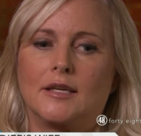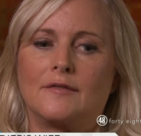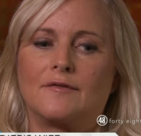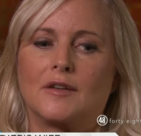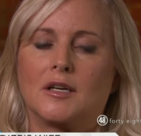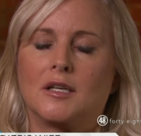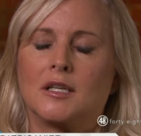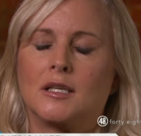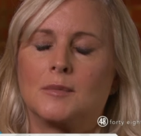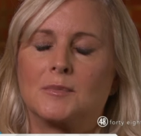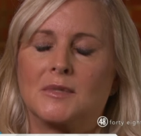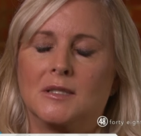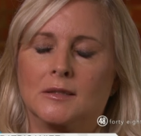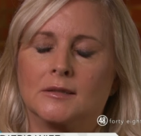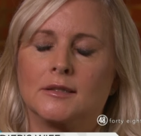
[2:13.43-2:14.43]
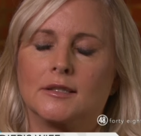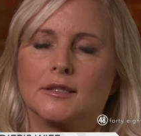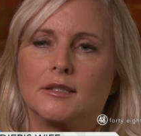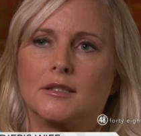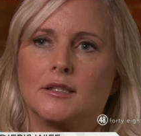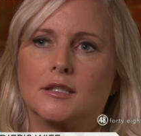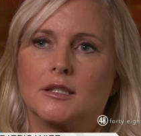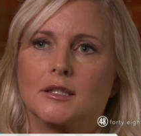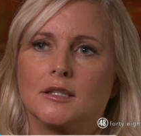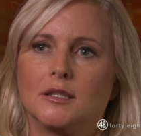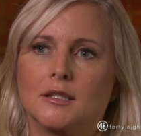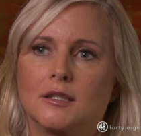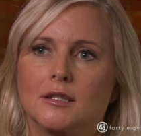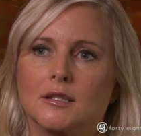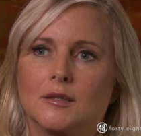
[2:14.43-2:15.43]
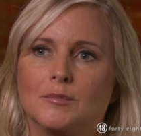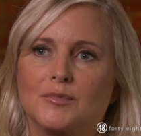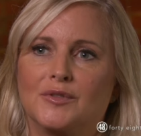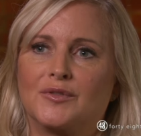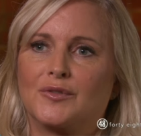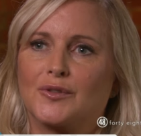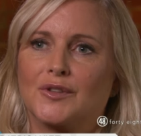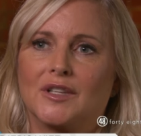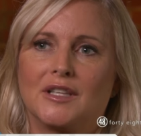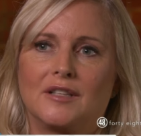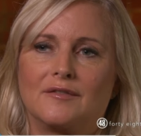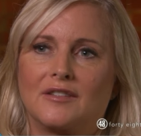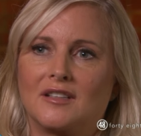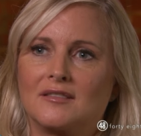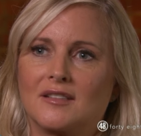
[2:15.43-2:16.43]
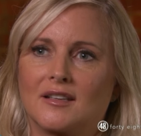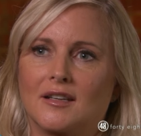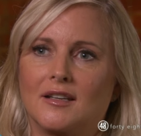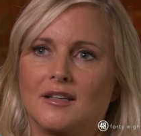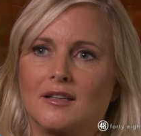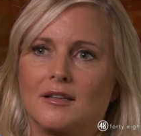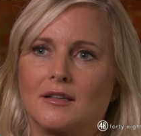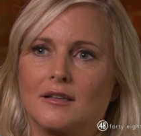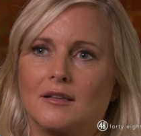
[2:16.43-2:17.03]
found him guilty before they investigated.